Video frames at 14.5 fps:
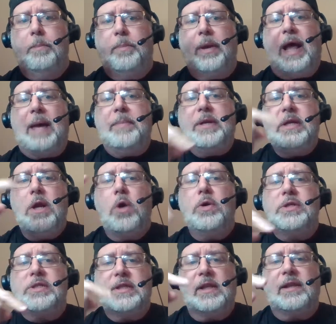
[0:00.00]
But I've been
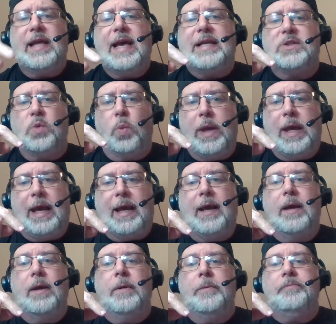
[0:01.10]
noticing the last
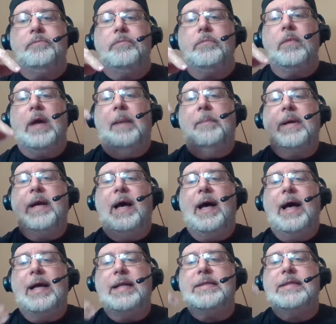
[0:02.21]
week, I'm
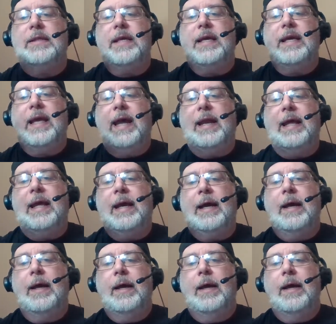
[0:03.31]
constantly getting